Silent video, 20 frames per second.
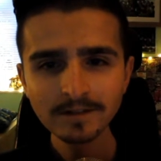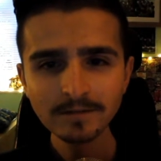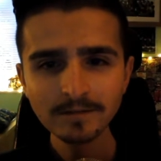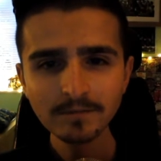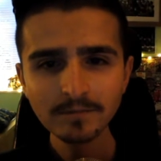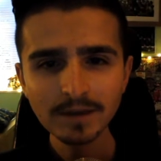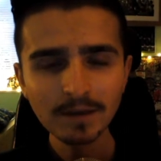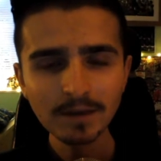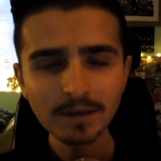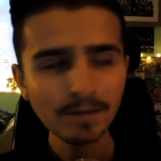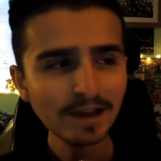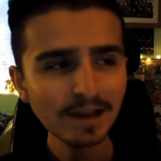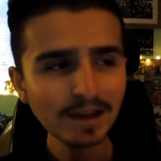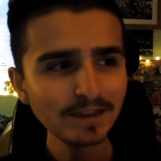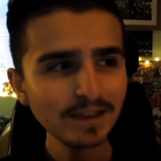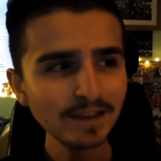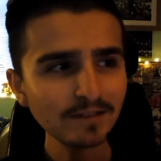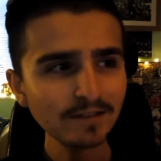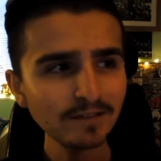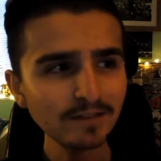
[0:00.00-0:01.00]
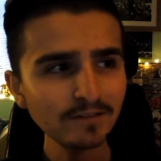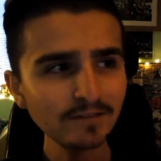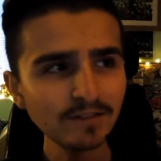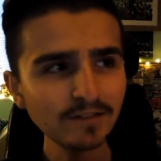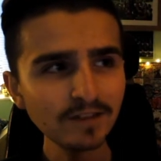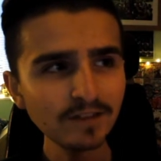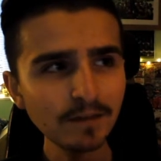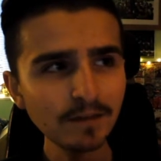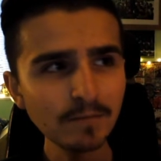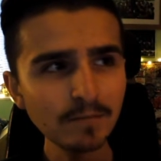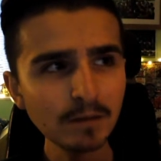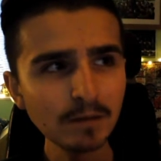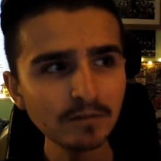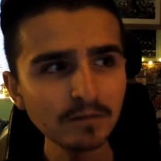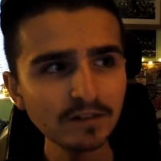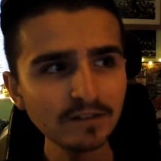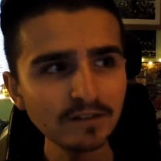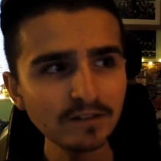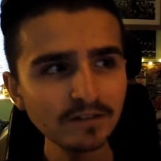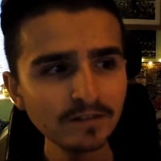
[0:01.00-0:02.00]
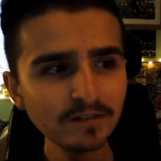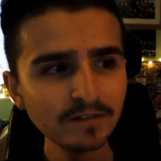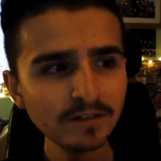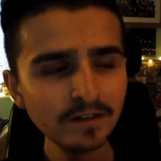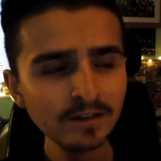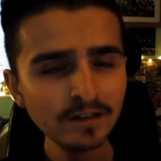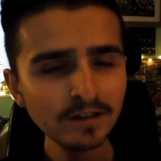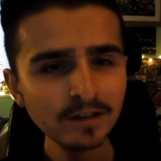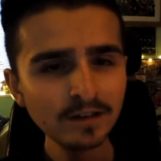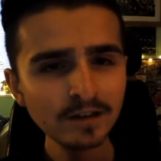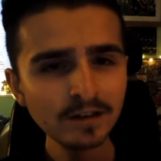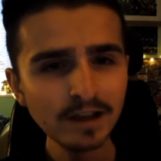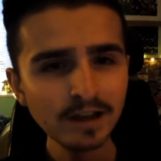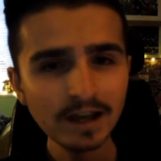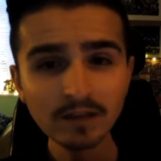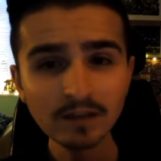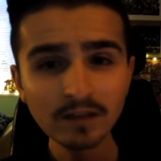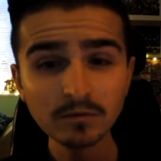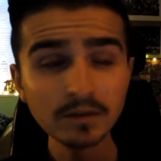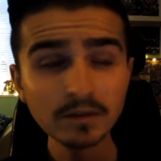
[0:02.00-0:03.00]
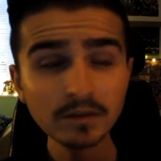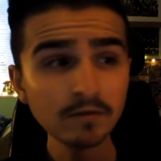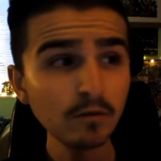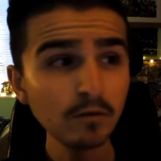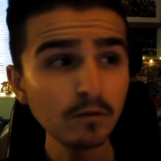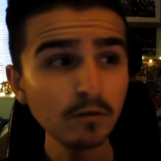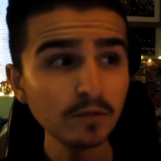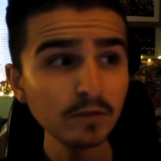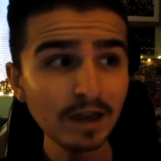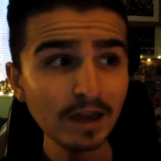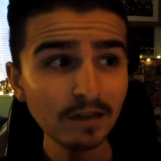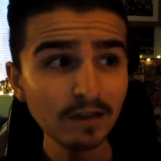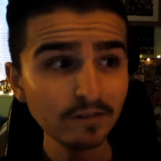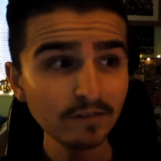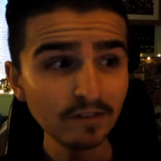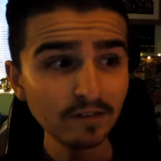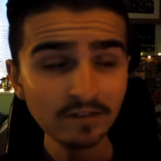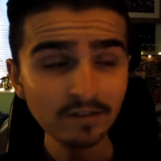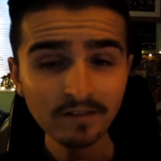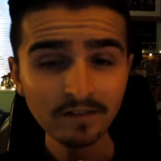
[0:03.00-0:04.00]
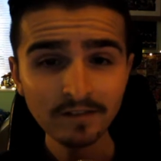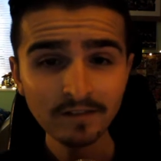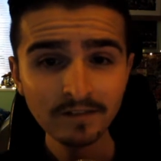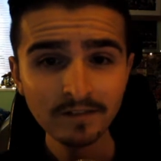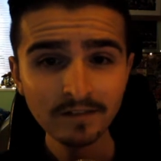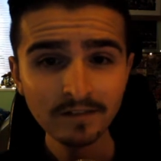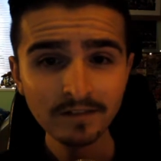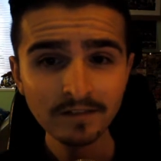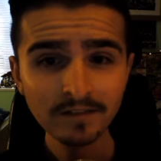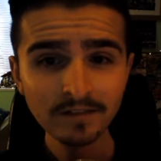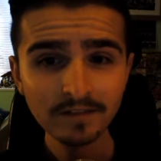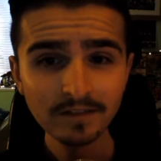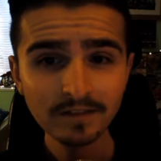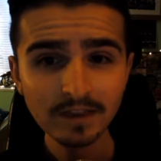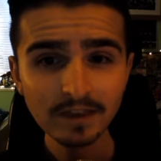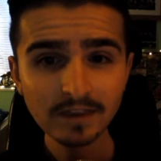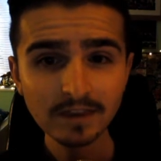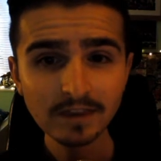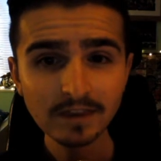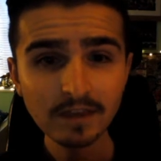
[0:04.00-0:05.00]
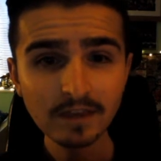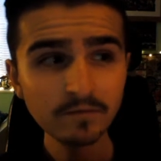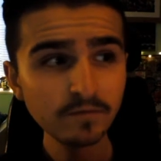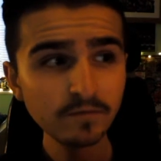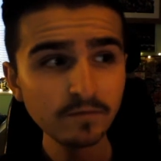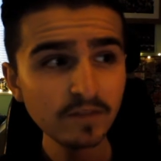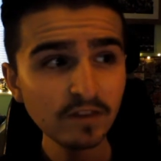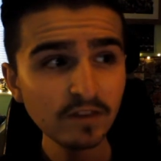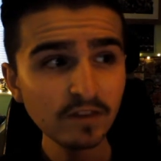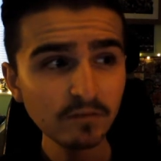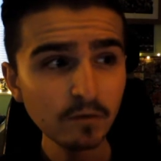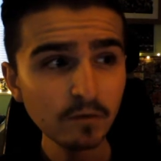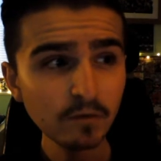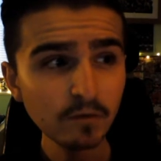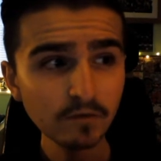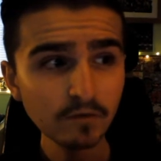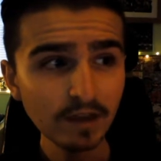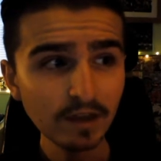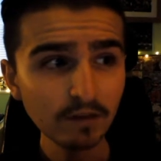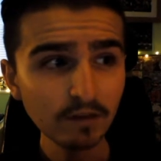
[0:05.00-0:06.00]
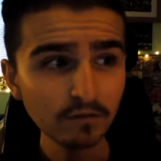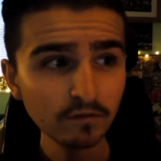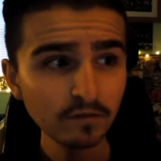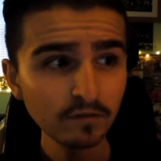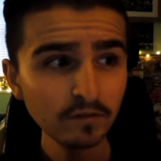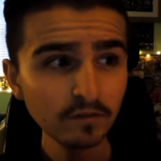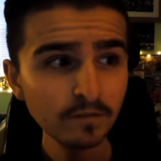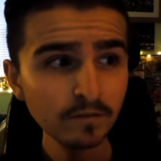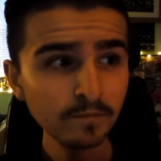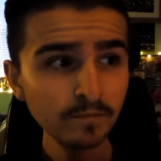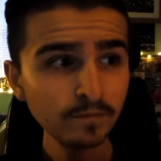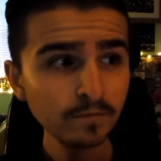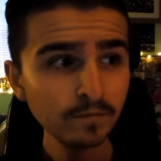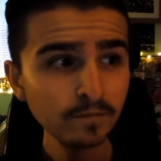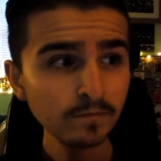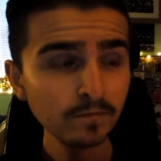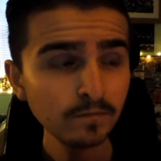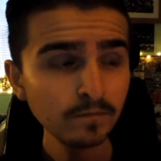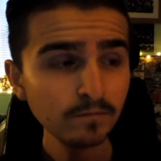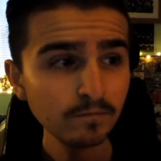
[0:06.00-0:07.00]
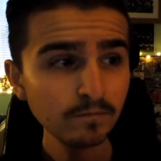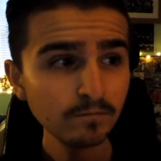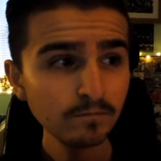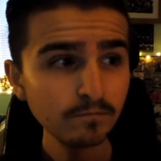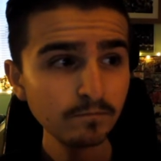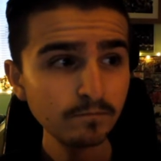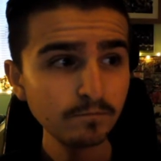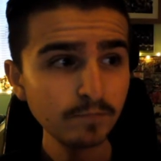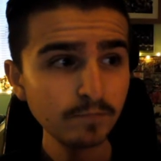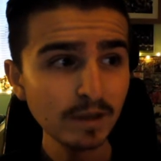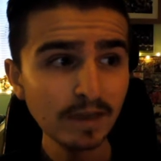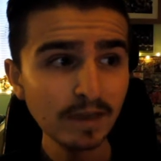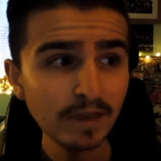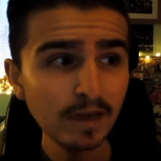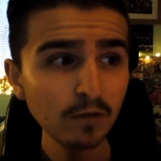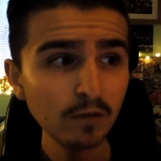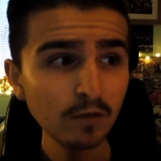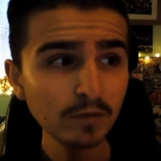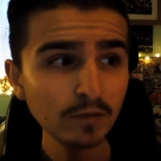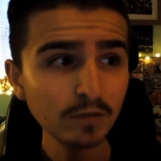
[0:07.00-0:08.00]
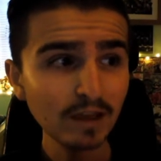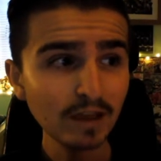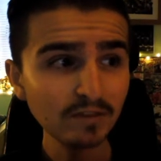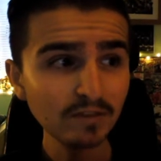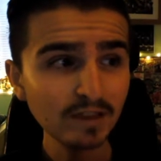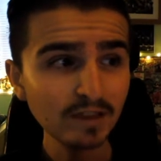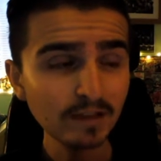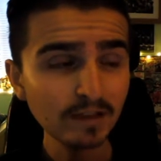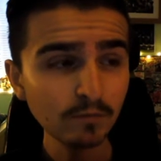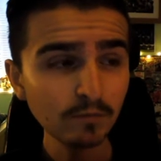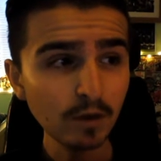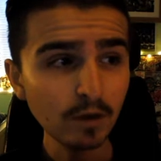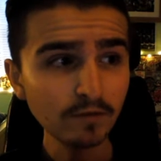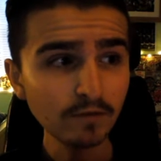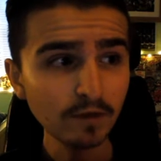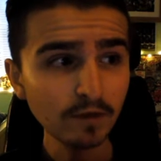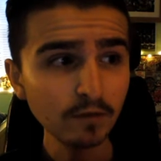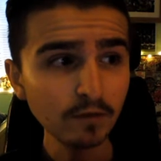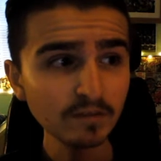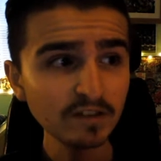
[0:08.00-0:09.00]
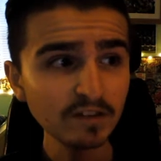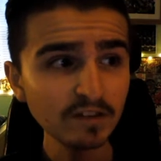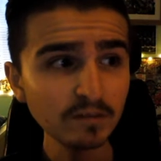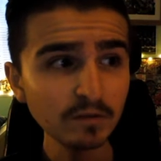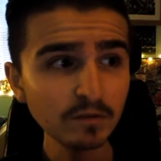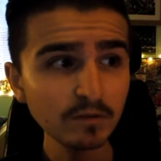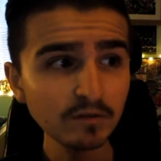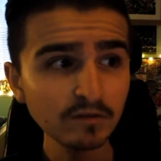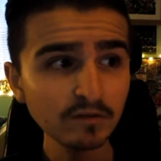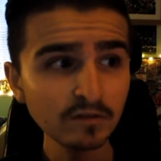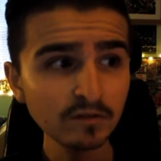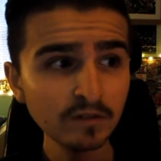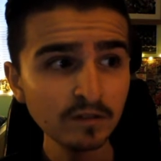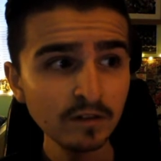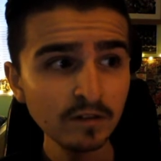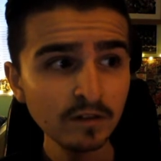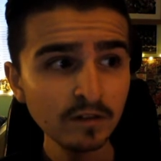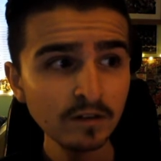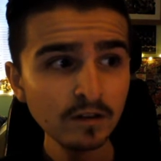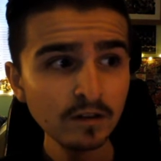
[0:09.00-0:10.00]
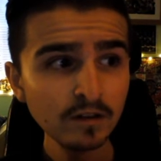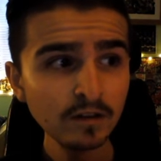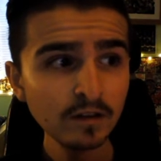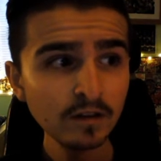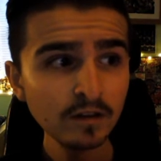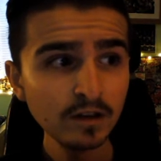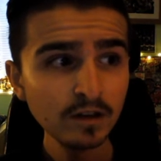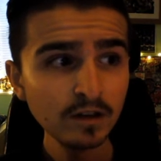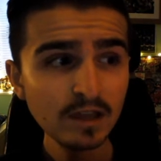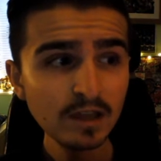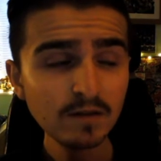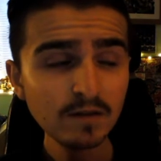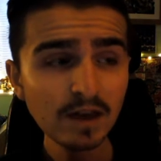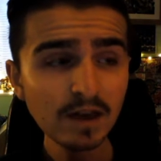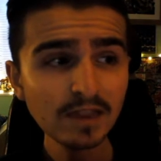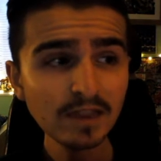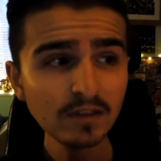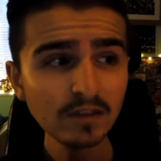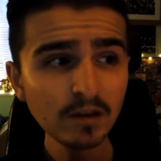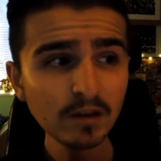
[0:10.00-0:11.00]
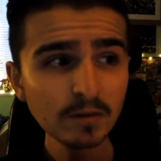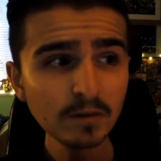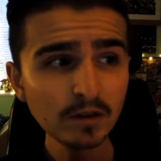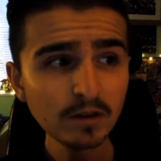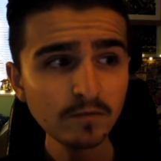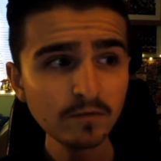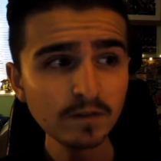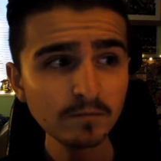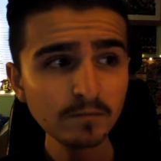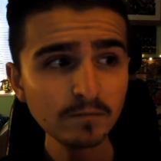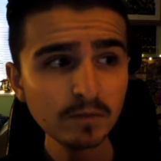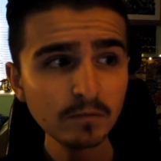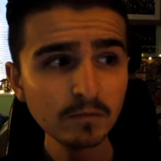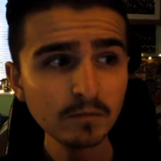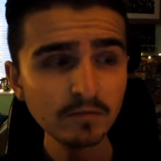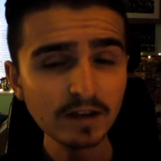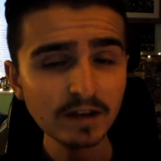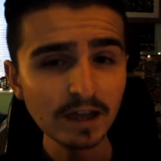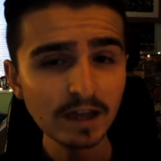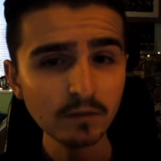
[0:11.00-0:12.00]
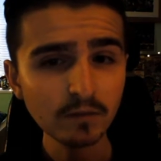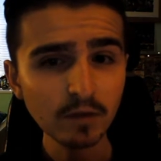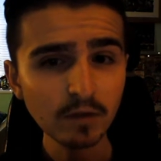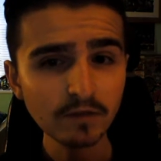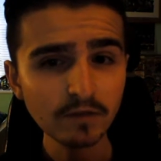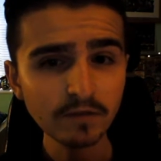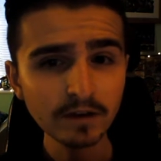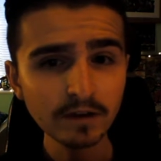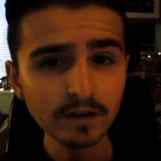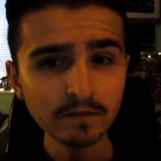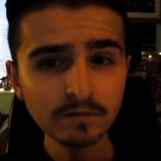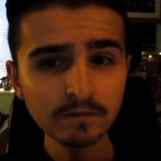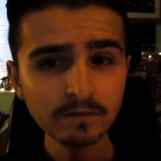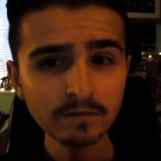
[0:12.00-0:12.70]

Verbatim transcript: But yeah, back then it was just like memories. And that was one of their older houses. They've since moved house. But yeah, that older house didn't have Wi-Fi, obviously, because at that time, I don't think people really had Wi-Fi.